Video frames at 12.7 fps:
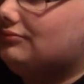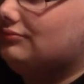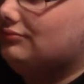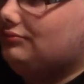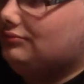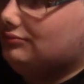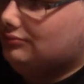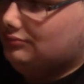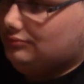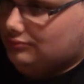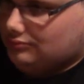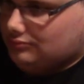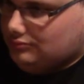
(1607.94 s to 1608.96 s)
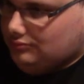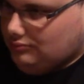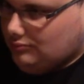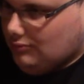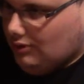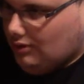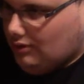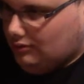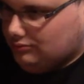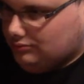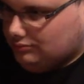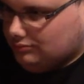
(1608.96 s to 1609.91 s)
Um. I'm just
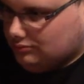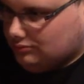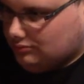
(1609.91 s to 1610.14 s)
guessing at that.